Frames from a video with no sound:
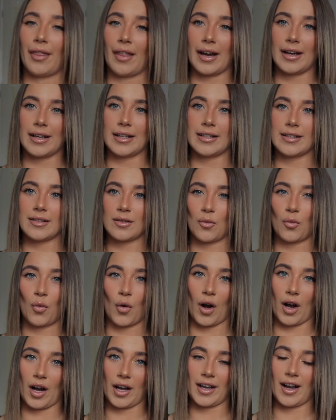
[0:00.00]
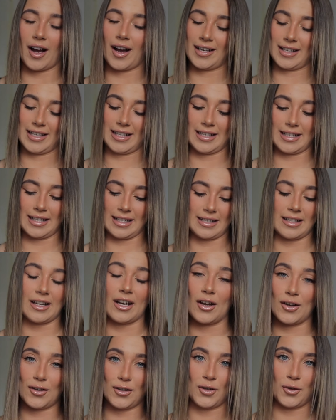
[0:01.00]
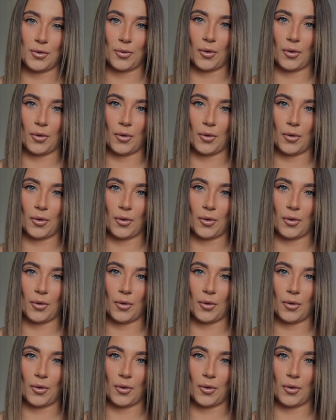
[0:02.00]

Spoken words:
that is why I needed a new